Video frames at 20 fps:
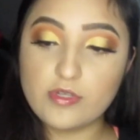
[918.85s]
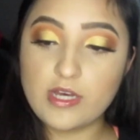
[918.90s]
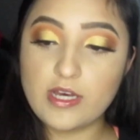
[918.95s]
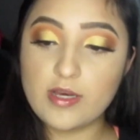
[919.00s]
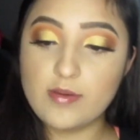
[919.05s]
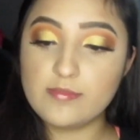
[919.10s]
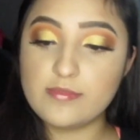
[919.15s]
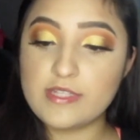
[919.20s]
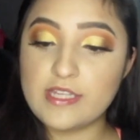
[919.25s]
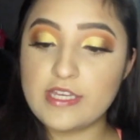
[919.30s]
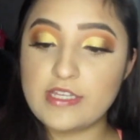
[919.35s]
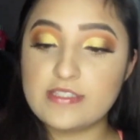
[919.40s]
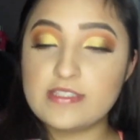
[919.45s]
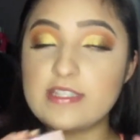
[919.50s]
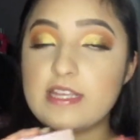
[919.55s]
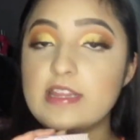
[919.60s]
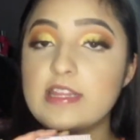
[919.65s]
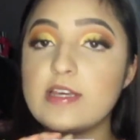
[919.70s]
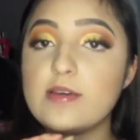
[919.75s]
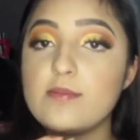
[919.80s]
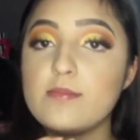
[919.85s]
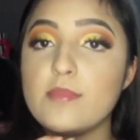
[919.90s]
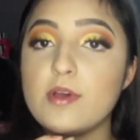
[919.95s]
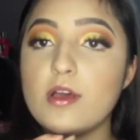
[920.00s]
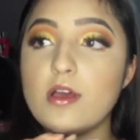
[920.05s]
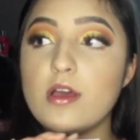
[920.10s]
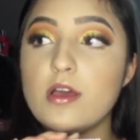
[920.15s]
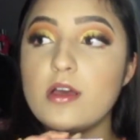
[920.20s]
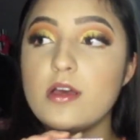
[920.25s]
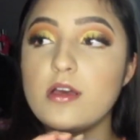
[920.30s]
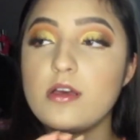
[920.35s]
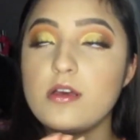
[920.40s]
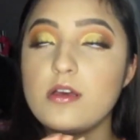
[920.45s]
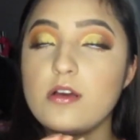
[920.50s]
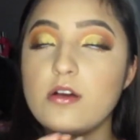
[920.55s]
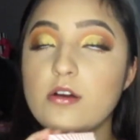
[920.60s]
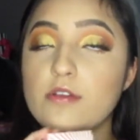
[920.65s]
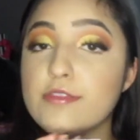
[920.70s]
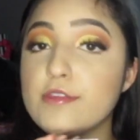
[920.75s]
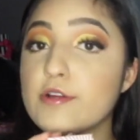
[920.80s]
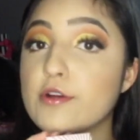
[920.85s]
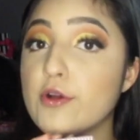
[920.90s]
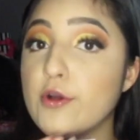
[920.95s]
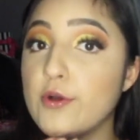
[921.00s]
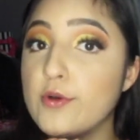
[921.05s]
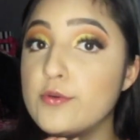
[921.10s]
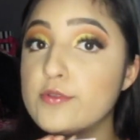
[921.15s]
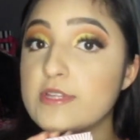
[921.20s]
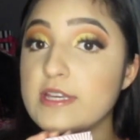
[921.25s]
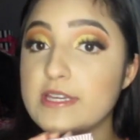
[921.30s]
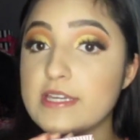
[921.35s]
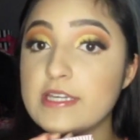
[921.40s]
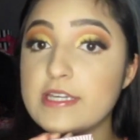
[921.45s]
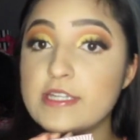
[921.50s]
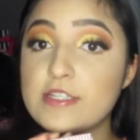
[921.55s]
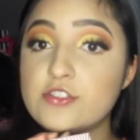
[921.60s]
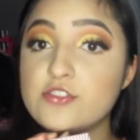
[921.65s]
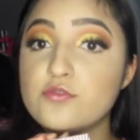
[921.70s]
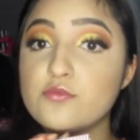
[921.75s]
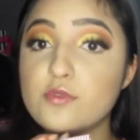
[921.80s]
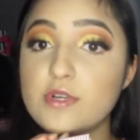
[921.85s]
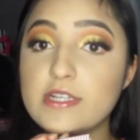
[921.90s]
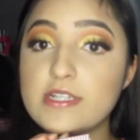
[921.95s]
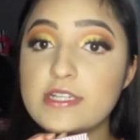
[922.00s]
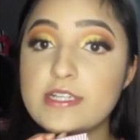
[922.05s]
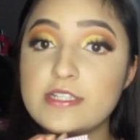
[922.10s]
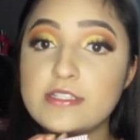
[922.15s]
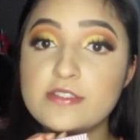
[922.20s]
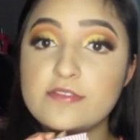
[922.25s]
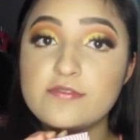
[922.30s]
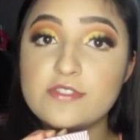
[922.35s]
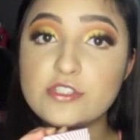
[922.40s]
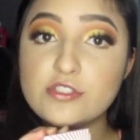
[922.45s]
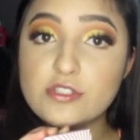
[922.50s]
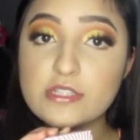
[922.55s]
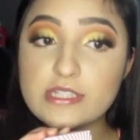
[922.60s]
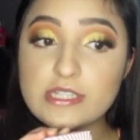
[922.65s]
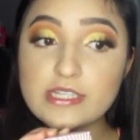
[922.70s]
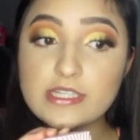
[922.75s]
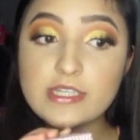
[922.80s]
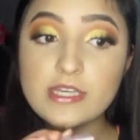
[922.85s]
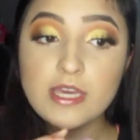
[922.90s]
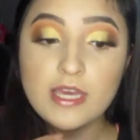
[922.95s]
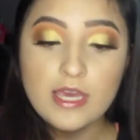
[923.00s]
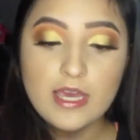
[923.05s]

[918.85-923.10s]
They sell them on their own, like each one individually,